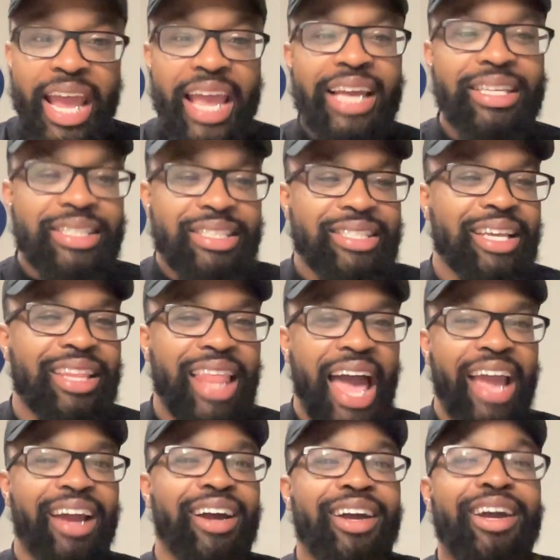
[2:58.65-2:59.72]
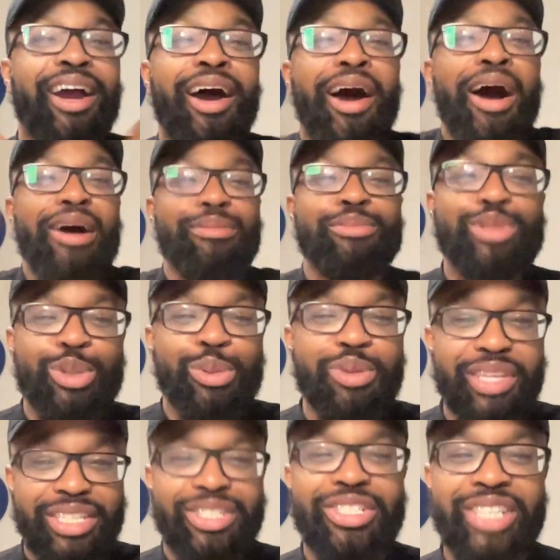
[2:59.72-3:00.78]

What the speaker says: is to, like, come to this